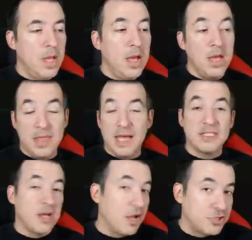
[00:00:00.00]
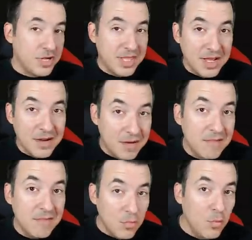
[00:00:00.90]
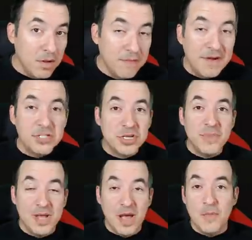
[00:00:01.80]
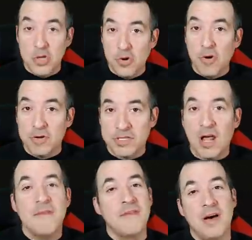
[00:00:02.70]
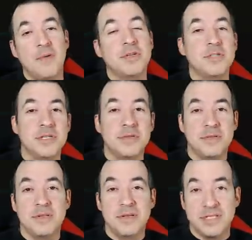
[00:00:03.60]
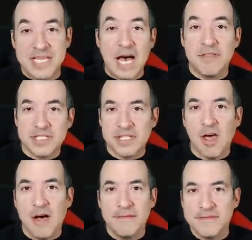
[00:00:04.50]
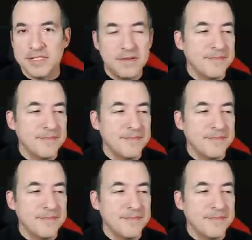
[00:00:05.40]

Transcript: And that's a country that will eventually become Yugoslavia, which is the South Slavs.